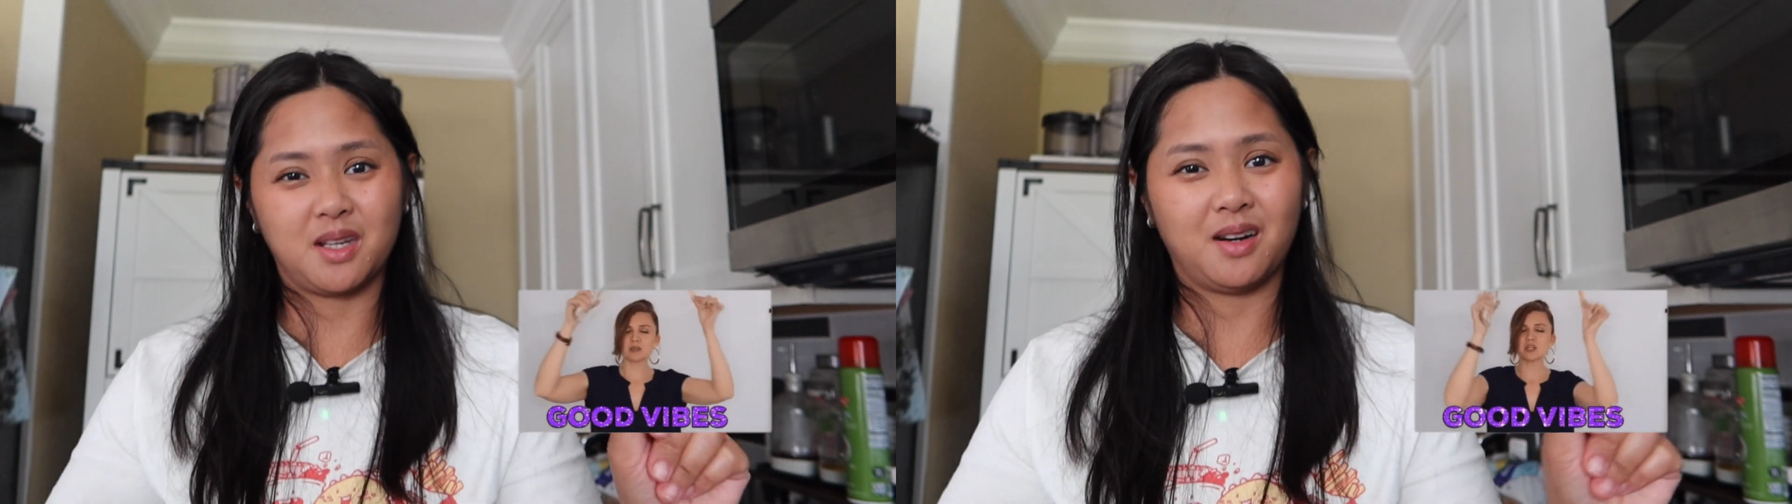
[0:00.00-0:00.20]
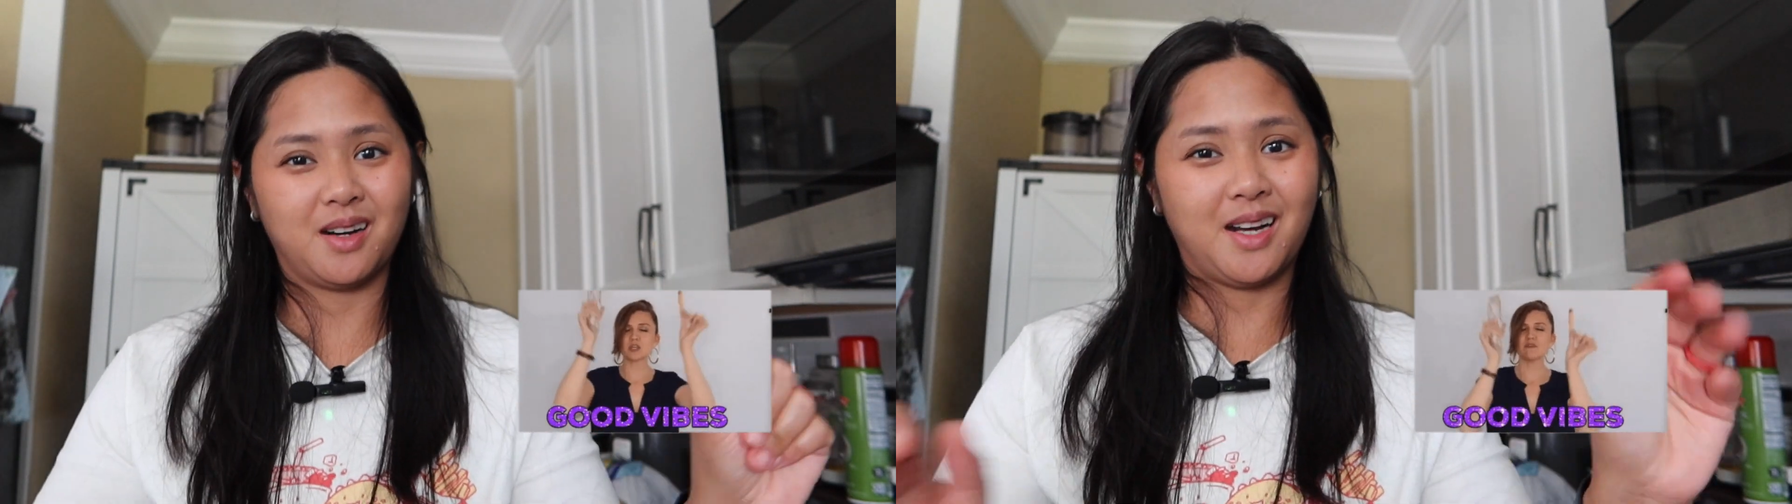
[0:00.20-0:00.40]

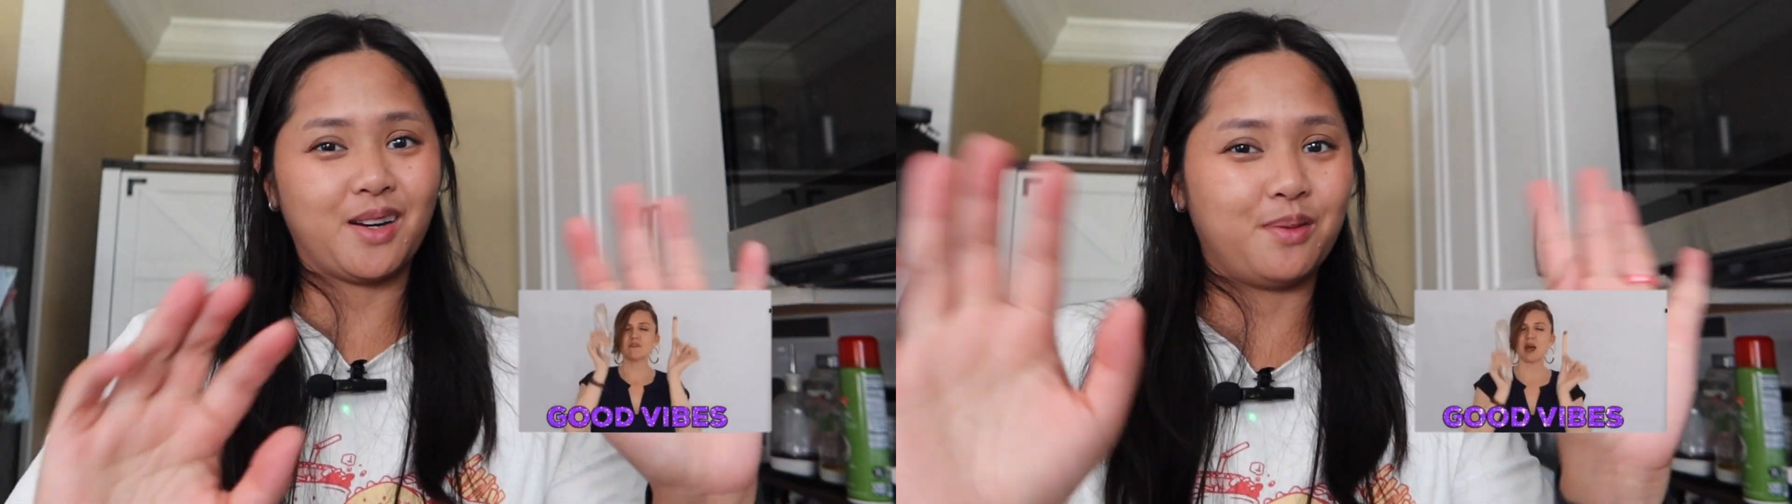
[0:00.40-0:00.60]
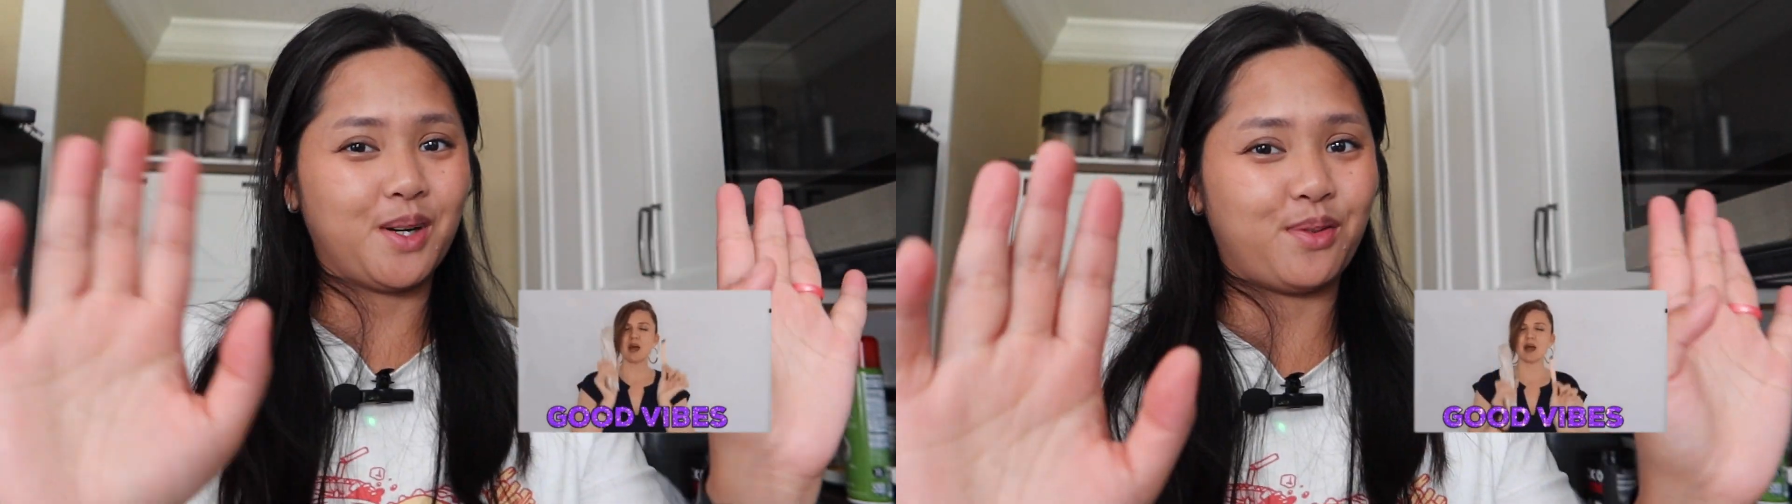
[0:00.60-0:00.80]
here. I
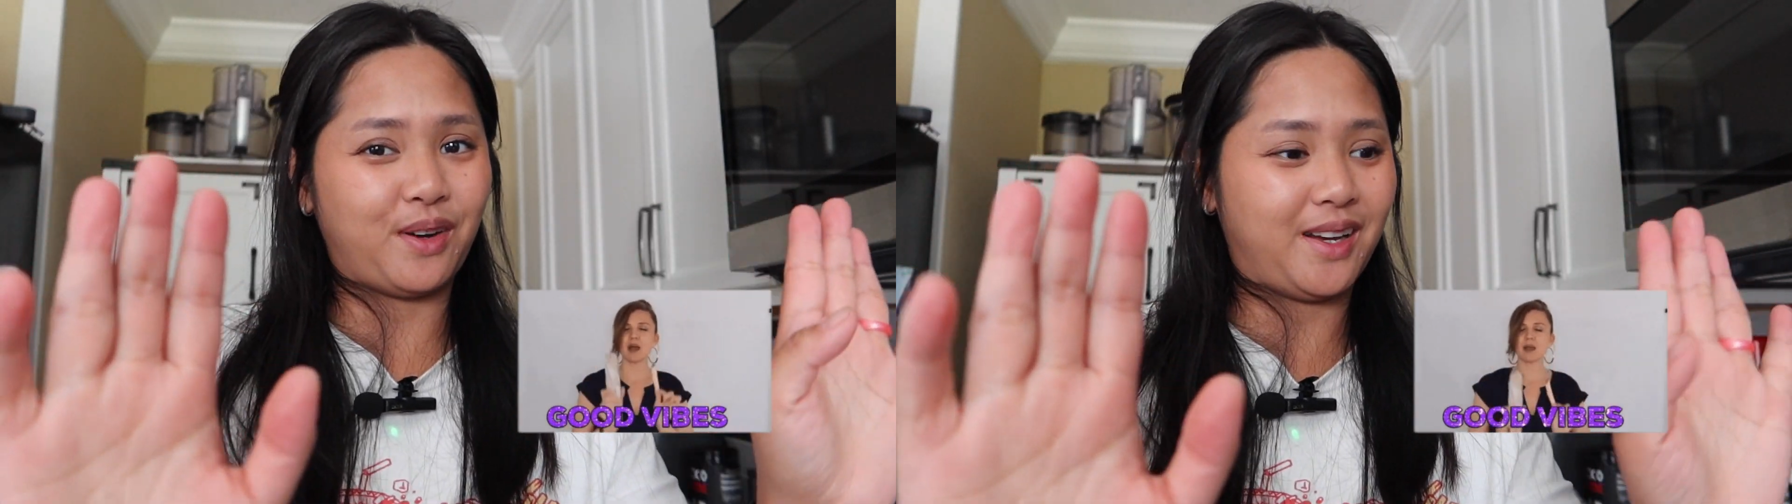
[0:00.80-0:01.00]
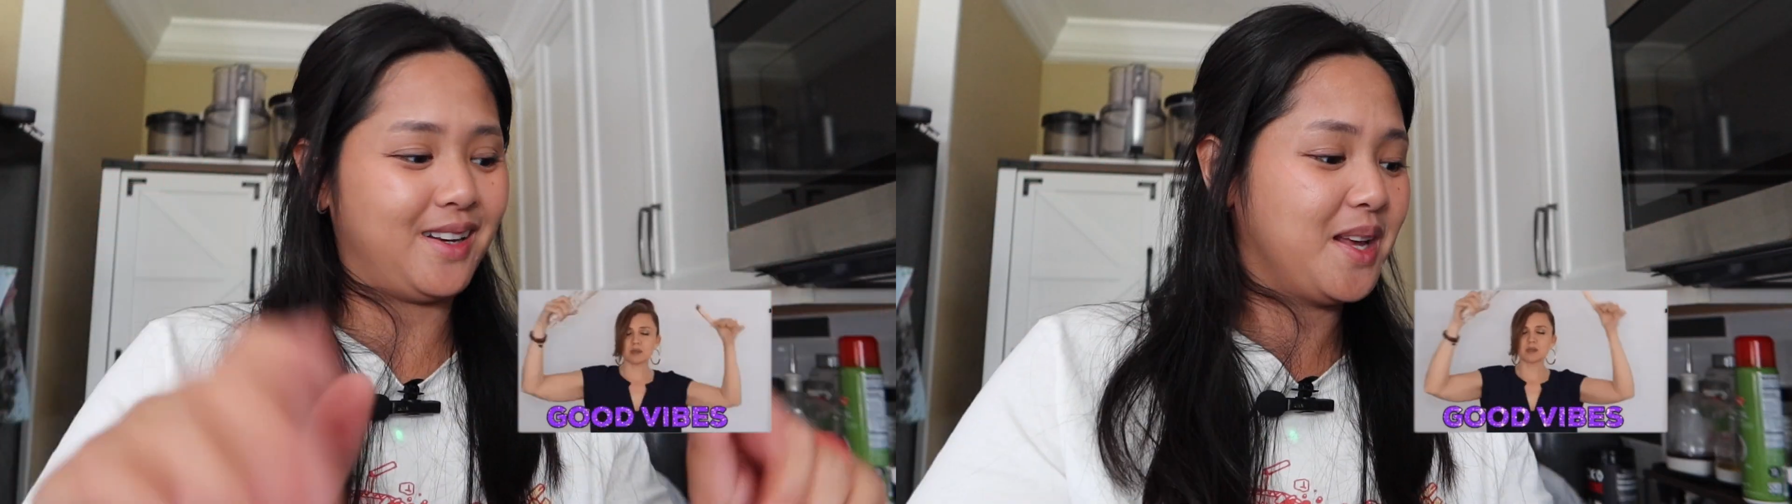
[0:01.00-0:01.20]
don't want to
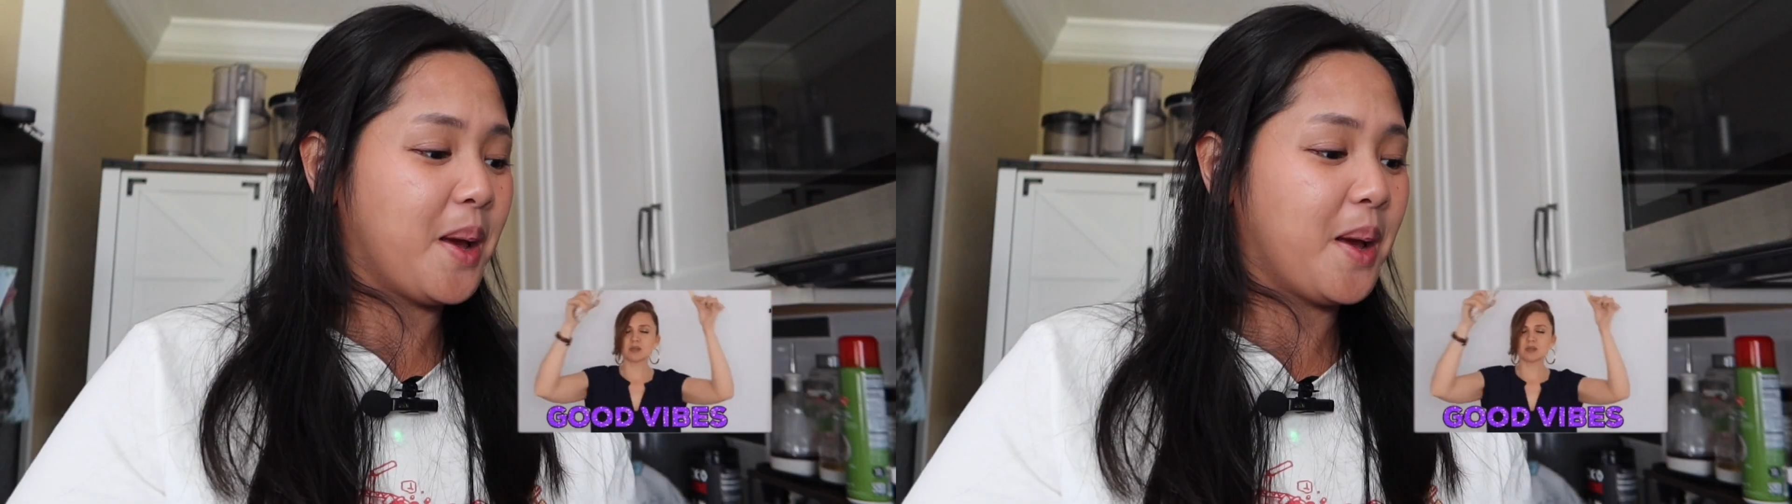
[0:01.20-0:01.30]
fight.